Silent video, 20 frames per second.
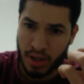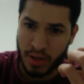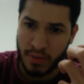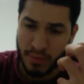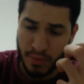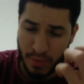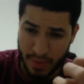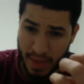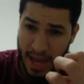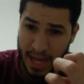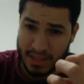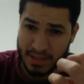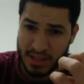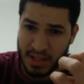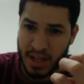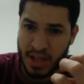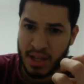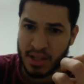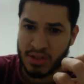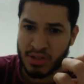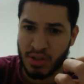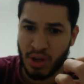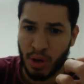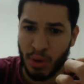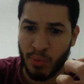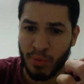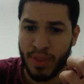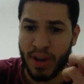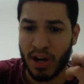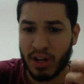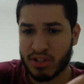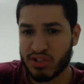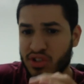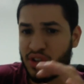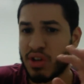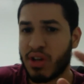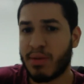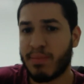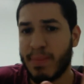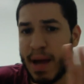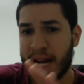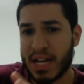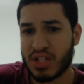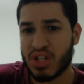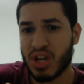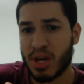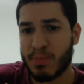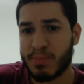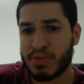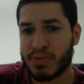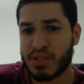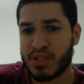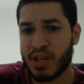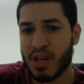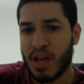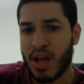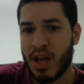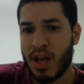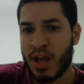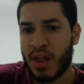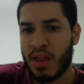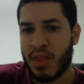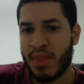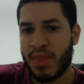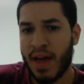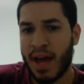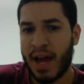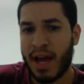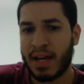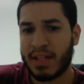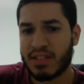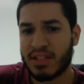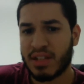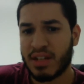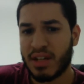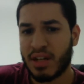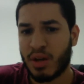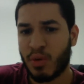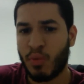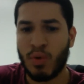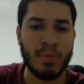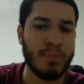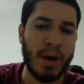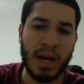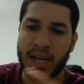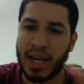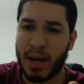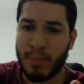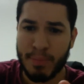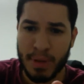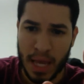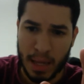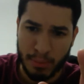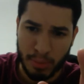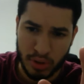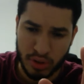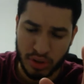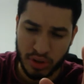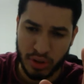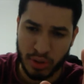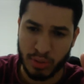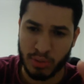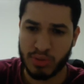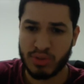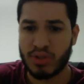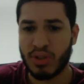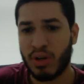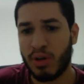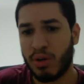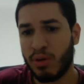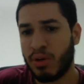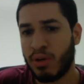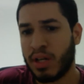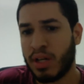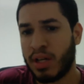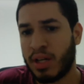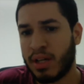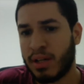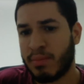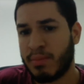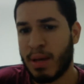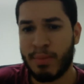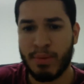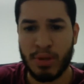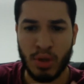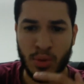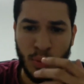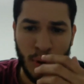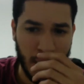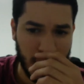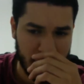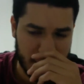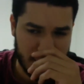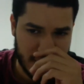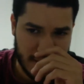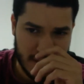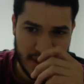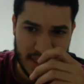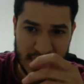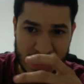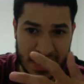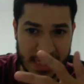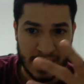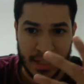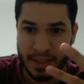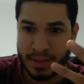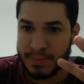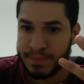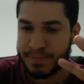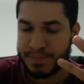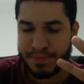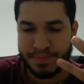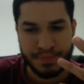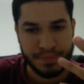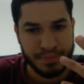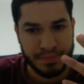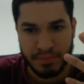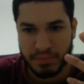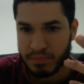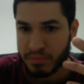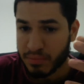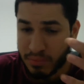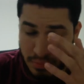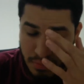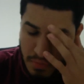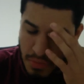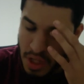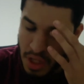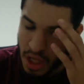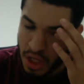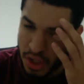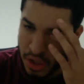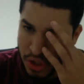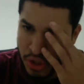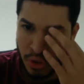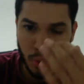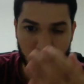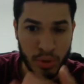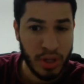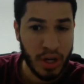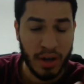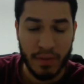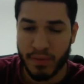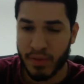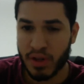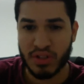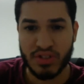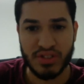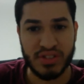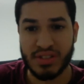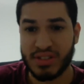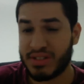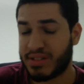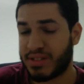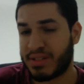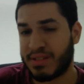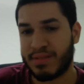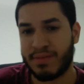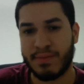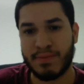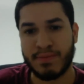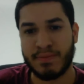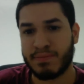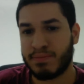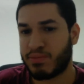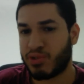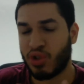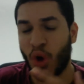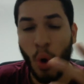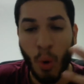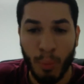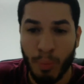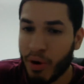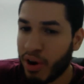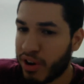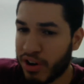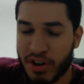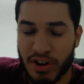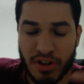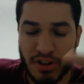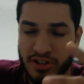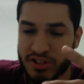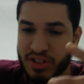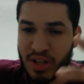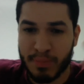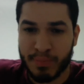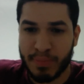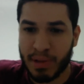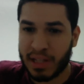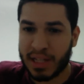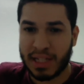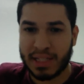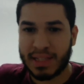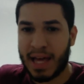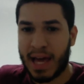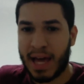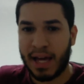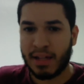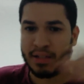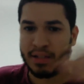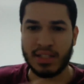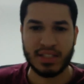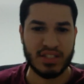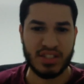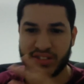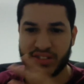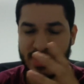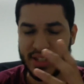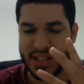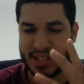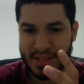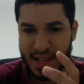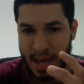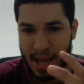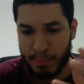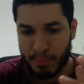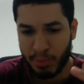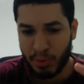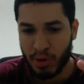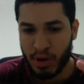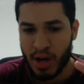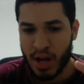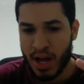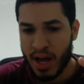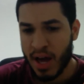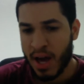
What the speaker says: for that. So there are certain matchups that we might not be able to do. So maybe you want to see Yuya versus Soulburner or something like that. That's just an example.